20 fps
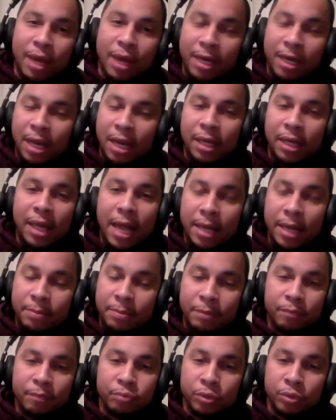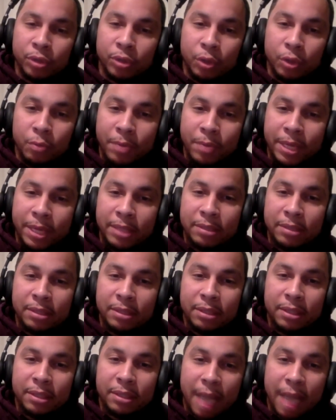out a lineup of Brook Lopez,
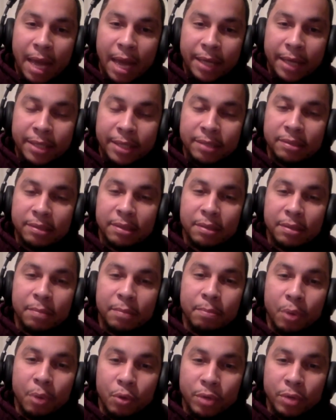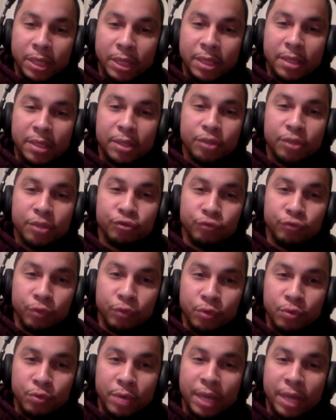Giannis, Bogey, Jrue,
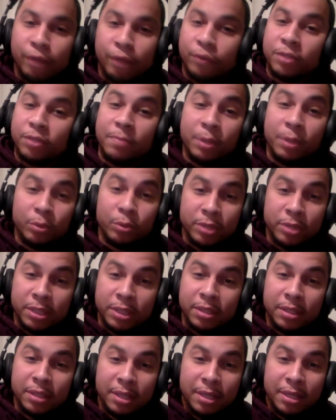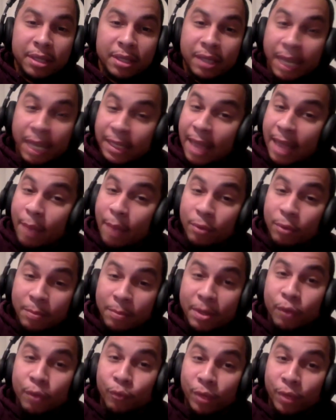Jrue. and Khris Middleton. Like that, that would have
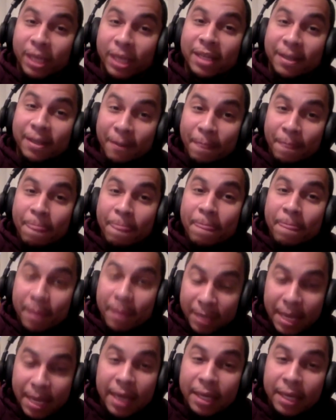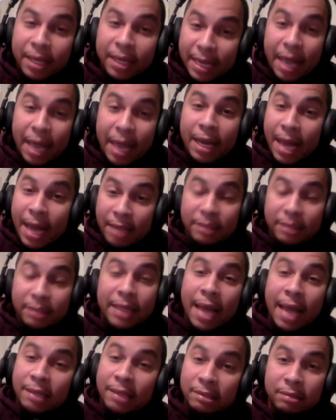been tough. a really yeah. Now that
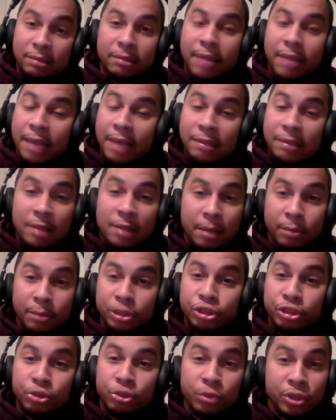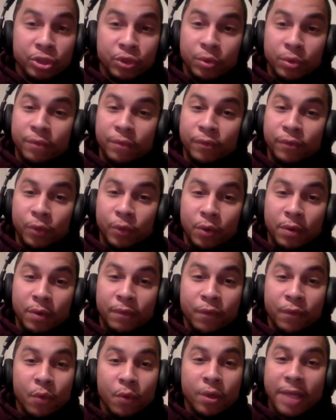that's that's nothing but shooters on the floor
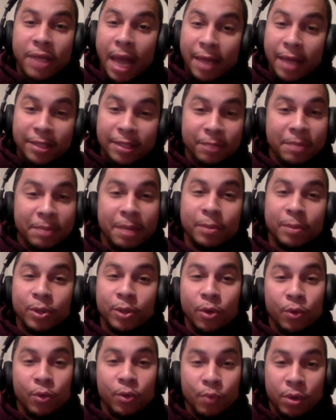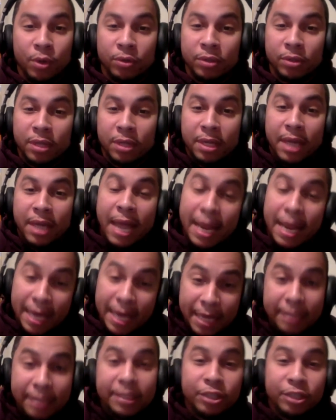for Giannis to be able to go to work and,
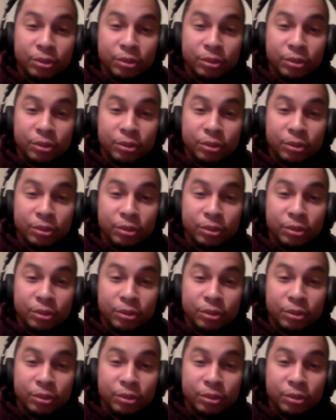and it's a super